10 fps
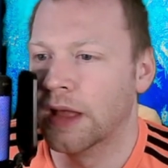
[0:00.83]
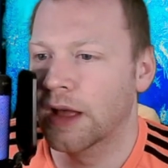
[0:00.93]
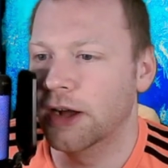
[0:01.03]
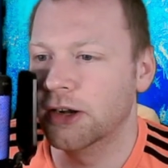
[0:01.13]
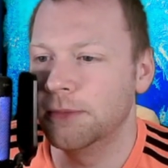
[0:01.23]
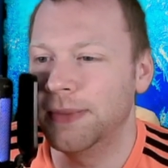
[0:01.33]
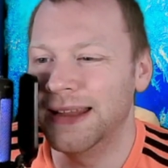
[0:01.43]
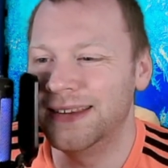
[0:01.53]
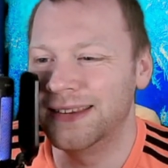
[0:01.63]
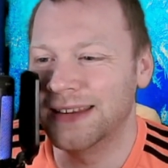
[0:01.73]
An
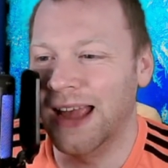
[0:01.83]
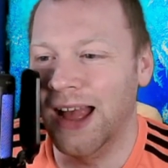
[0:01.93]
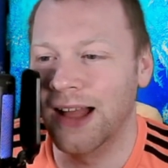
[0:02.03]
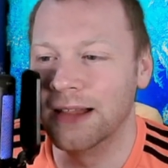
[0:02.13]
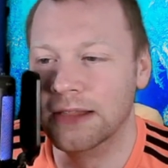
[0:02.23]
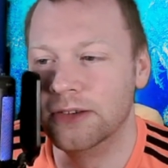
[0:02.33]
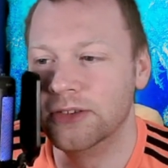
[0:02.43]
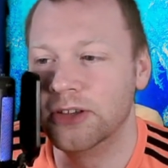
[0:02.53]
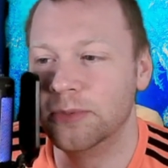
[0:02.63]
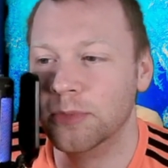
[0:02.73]
obese cat
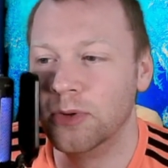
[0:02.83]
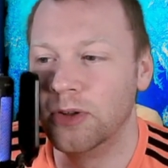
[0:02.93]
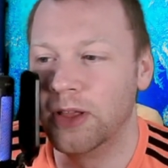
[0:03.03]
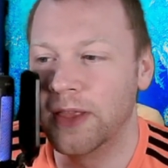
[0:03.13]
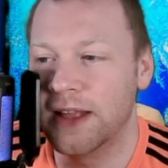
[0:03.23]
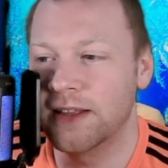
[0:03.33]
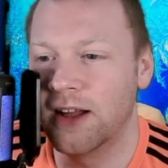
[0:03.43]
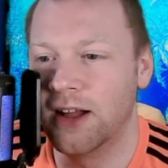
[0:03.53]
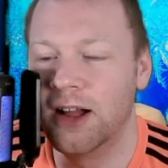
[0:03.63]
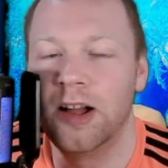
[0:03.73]
loses more than
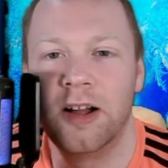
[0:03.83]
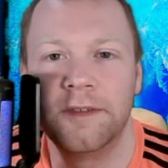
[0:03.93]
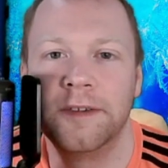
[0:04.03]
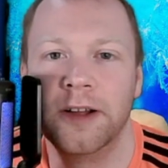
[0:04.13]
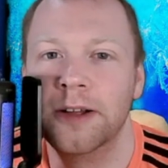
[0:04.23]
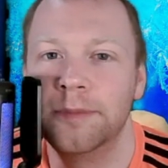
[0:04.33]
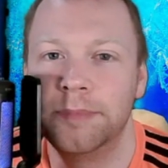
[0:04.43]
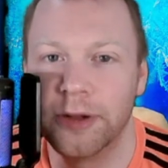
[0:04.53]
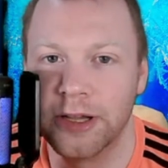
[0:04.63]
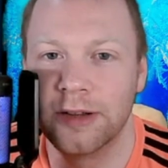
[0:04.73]
half her
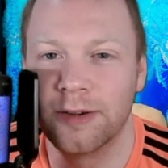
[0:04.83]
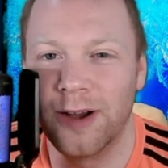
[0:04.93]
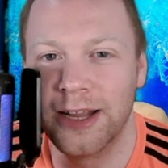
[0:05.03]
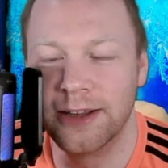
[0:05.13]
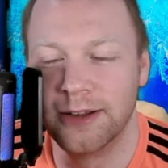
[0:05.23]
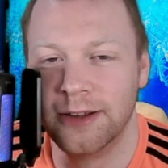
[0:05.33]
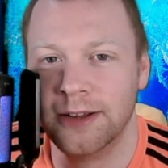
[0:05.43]
body weight.